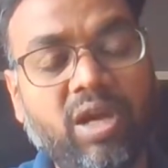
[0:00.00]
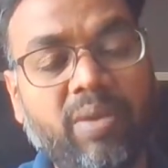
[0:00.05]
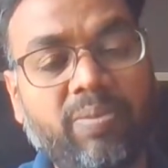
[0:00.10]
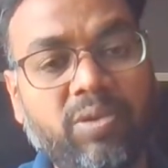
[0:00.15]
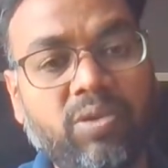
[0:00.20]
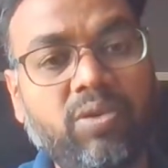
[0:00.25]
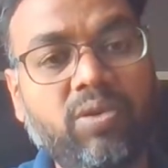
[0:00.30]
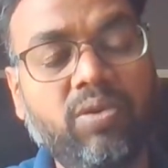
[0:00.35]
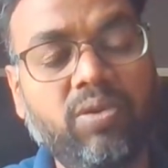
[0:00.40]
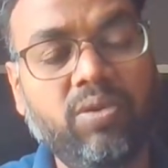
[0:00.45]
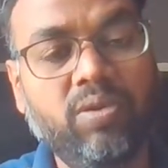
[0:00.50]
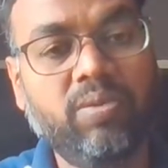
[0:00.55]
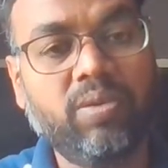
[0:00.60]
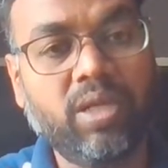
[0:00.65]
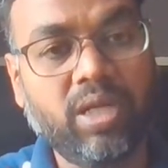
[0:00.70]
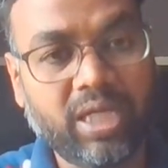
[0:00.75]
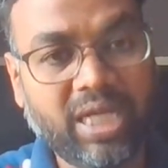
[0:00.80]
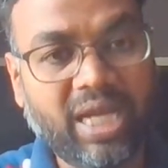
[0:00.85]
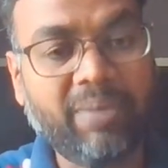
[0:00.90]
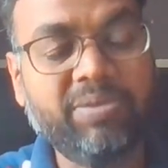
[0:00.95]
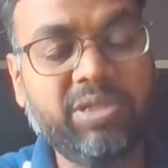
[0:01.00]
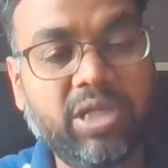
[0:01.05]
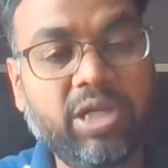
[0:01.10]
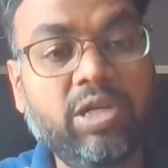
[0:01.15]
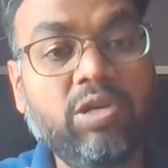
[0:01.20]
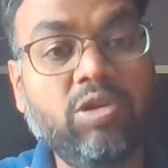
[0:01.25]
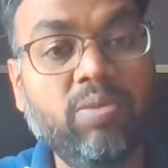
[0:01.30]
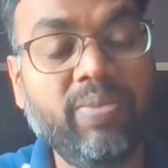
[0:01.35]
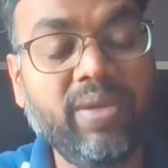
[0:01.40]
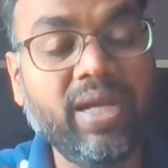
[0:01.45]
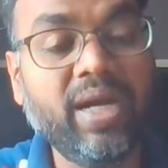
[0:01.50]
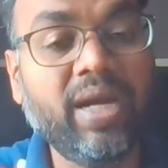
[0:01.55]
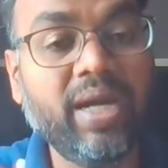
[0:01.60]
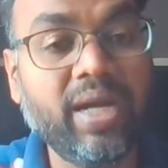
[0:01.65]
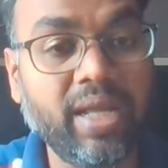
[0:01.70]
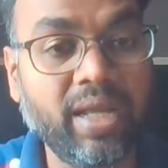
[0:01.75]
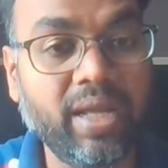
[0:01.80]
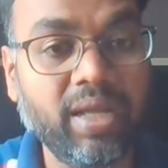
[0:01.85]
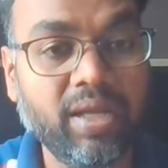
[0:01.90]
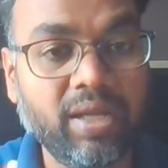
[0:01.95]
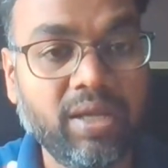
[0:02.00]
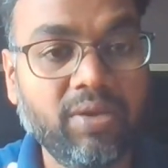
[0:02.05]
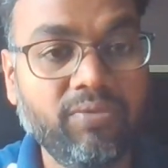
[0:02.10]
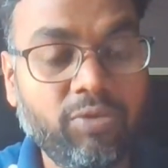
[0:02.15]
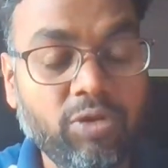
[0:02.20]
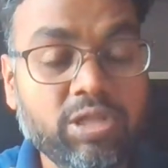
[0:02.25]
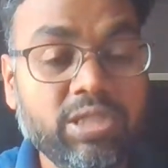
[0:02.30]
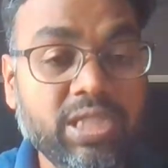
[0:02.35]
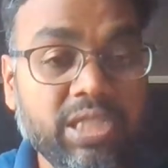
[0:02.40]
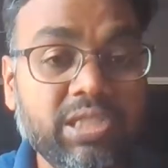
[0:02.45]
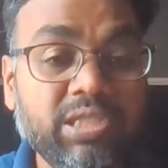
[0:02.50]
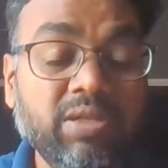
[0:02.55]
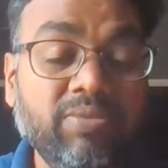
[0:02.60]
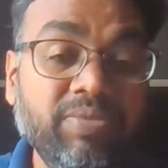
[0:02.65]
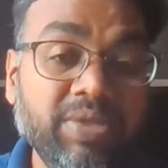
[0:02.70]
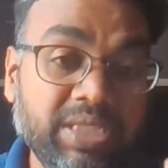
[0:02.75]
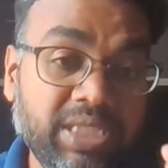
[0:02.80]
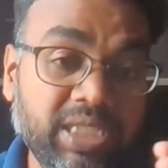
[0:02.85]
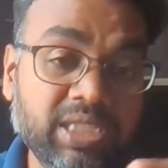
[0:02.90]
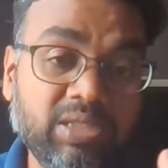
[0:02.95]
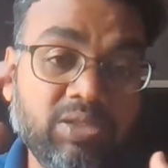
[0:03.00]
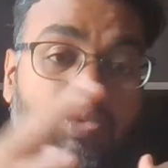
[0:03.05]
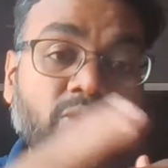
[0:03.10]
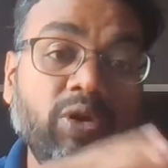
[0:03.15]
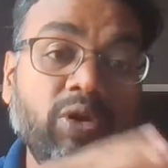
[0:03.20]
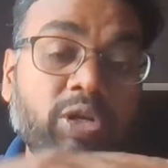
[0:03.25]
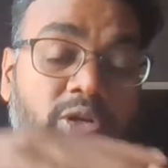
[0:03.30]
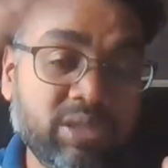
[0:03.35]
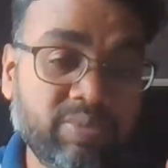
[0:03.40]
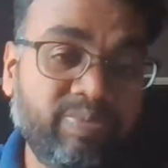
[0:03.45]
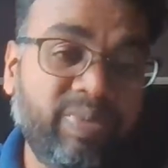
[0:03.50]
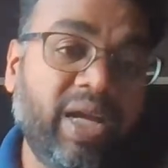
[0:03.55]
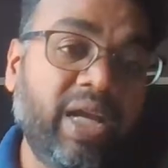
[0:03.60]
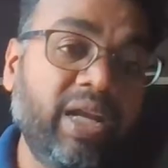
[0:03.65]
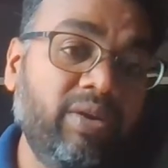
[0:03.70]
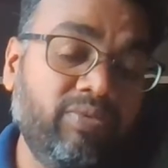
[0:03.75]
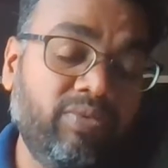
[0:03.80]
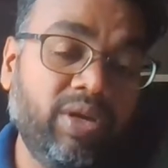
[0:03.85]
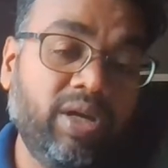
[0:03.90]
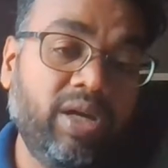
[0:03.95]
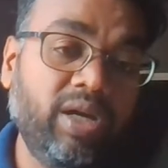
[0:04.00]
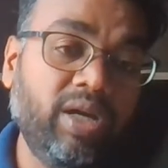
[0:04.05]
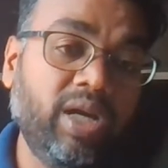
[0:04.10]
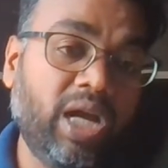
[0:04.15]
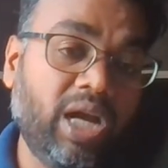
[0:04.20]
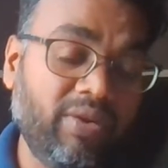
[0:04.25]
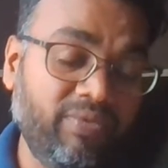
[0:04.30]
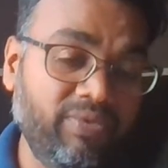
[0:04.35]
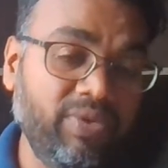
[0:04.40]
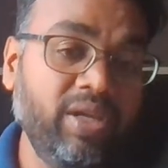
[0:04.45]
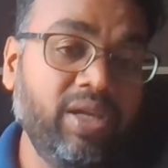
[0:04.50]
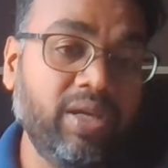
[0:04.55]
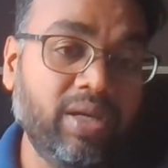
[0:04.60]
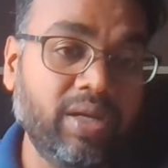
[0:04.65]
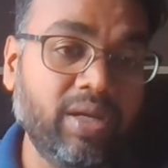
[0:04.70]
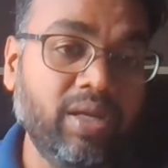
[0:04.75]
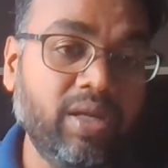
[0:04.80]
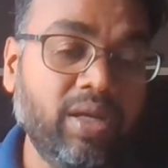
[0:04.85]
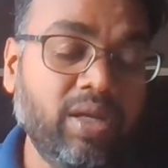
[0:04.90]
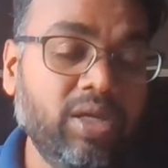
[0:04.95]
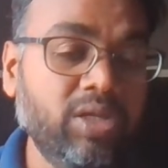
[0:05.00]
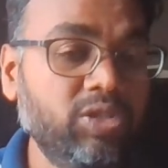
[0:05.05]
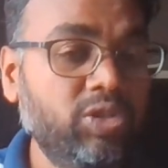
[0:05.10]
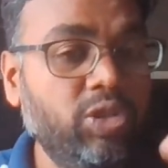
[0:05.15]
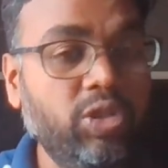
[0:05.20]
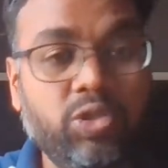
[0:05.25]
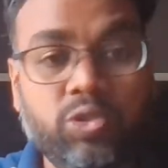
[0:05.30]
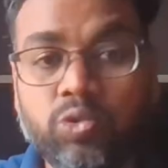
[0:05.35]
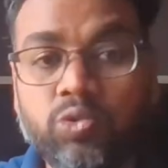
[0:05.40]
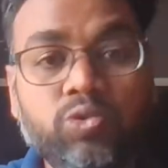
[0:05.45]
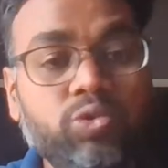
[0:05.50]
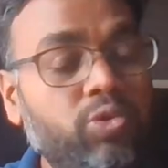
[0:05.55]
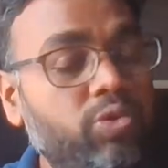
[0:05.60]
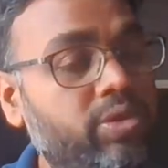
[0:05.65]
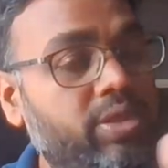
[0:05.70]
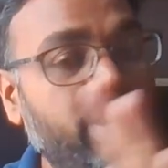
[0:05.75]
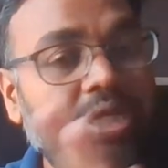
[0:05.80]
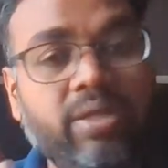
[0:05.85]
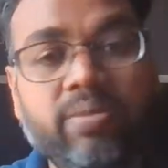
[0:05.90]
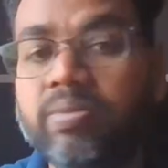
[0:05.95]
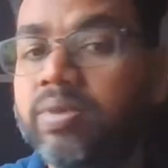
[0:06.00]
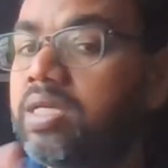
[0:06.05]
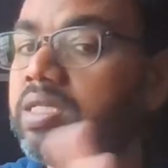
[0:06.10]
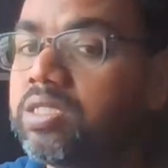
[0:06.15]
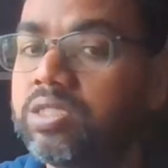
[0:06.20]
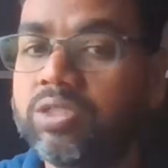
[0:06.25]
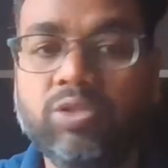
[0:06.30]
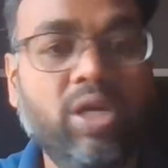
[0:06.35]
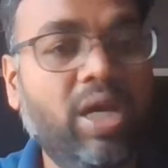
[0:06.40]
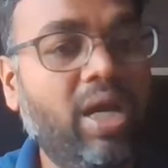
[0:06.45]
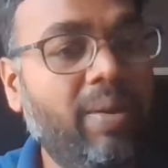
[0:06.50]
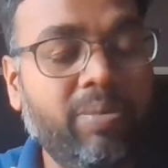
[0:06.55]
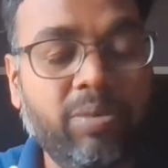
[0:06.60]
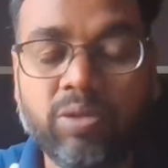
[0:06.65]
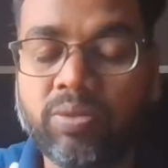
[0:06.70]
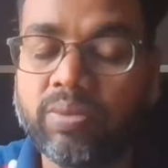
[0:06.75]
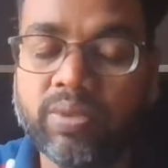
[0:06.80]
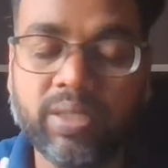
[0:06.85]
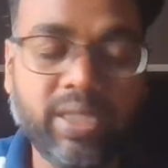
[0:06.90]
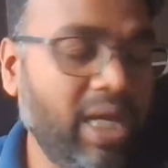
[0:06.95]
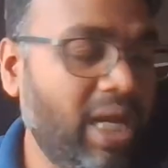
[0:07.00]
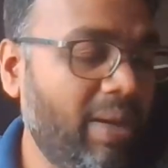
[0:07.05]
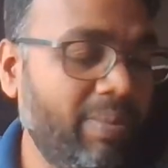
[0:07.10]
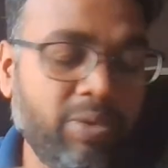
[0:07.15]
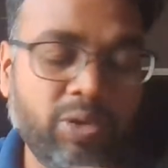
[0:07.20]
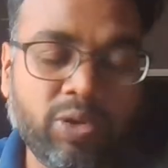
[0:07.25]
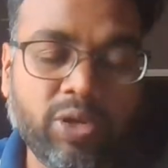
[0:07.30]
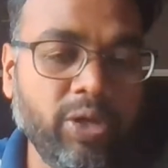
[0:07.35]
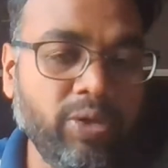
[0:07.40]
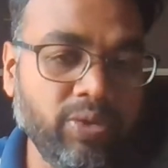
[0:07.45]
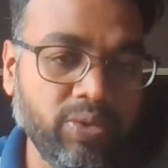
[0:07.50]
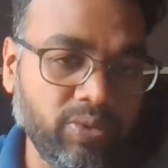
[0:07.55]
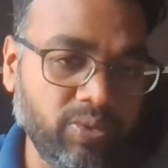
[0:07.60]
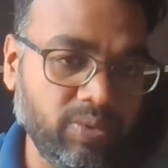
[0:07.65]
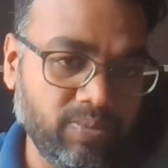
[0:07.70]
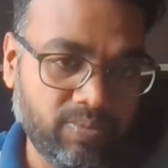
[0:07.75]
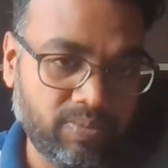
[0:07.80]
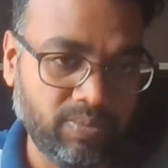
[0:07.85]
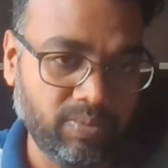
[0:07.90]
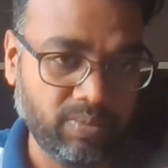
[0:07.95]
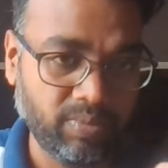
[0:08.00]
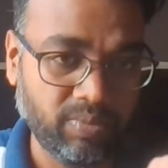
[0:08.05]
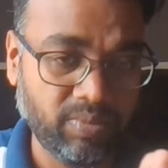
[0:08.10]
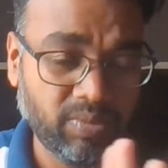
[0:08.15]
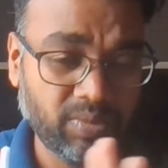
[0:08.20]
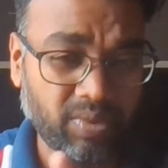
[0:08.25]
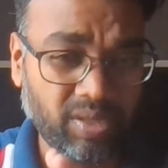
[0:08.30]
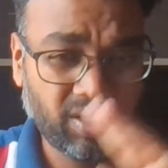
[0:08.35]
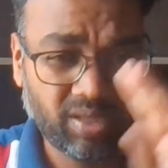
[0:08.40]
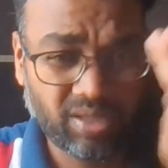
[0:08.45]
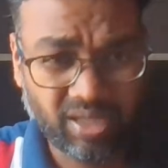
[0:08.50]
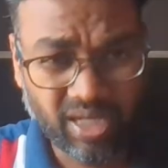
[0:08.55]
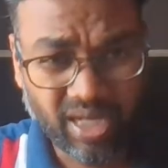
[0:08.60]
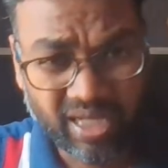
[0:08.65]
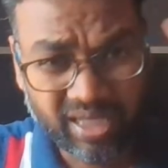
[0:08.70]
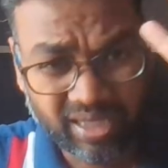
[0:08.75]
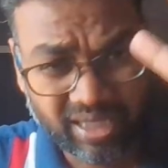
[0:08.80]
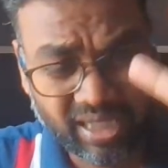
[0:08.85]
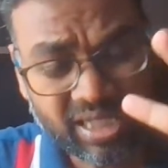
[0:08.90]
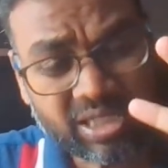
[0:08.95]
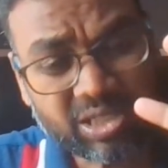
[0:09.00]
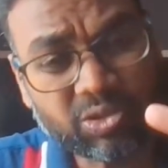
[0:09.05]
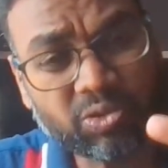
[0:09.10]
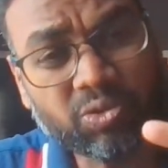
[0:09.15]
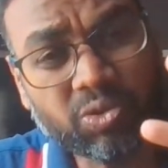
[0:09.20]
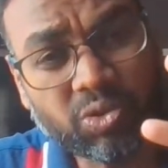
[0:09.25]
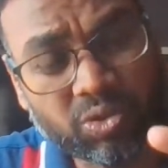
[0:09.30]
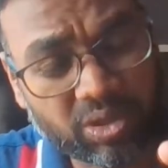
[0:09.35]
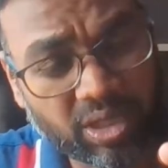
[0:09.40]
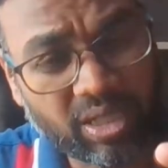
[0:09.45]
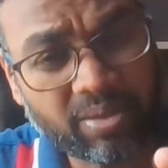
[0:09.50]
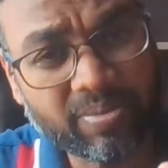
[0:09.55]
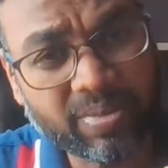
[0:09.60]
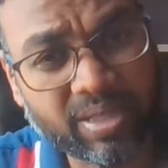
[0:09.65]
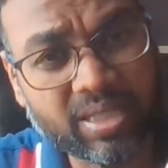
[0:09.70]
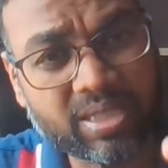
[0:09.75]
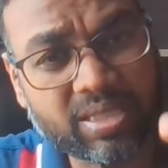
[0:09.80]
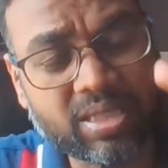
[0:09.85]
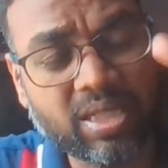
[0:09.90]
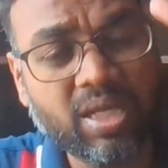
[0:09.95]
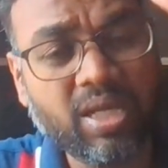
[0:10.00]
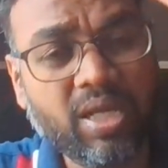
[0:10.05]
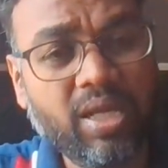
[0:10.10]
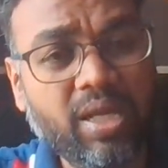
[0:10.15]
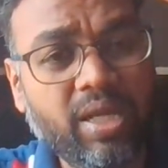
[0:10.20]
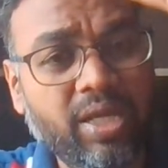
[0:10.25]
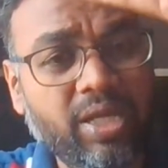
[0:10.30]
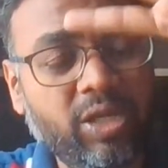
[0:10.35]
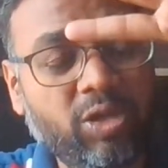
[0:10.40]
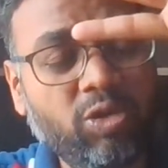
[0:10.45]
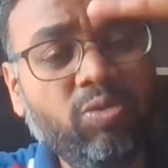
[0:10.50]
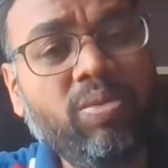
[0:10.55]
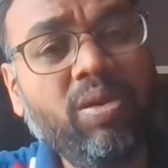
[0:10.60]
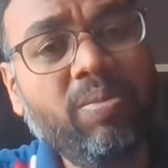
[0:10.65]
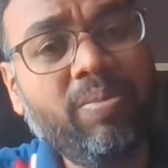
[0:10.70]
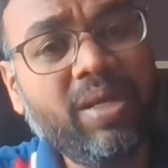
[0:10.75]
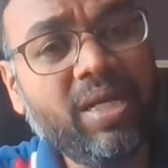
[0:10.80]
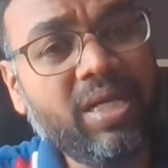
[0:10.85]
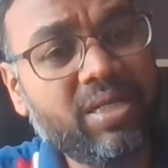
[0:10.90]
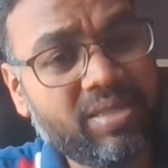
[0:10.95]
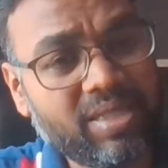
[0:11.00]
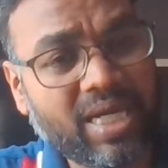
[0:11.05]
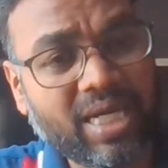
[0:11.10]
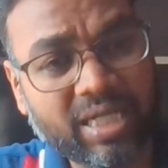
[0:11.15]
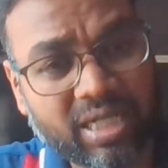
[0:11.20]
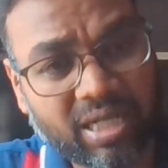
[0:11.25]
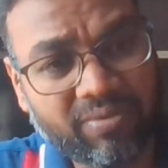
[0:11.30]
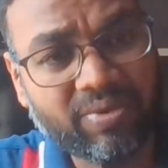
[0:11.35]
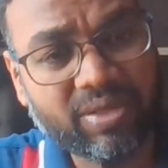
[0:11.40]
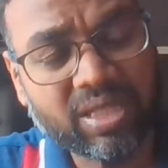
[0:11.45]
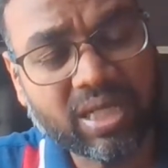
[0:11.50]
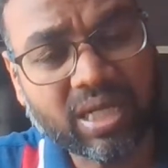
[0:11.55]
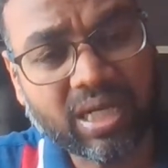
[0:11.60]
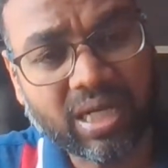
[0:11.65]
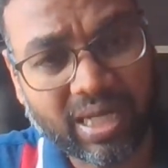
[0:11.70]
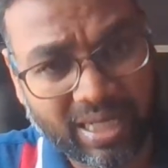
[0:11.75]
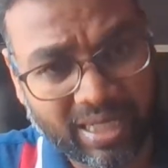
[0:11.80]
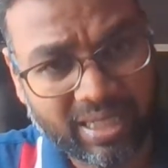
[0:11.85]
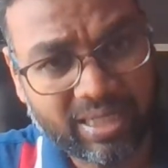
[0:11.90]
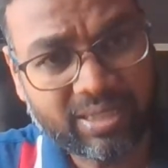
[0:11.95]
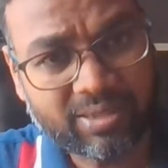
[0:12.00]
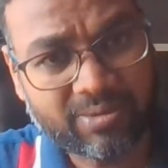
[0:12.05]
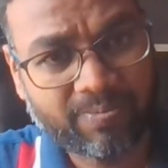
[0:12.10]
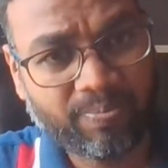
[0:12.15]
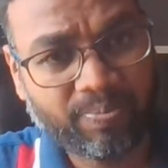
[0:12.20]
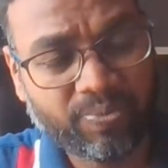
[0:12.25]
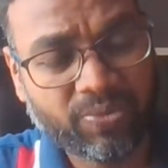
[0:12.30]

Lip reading: to capture into a BRD full system, which is going to span 1.5 year, 2 to 3 months. They have to give you. In these 2 to 3 months, you will be interacting with the client,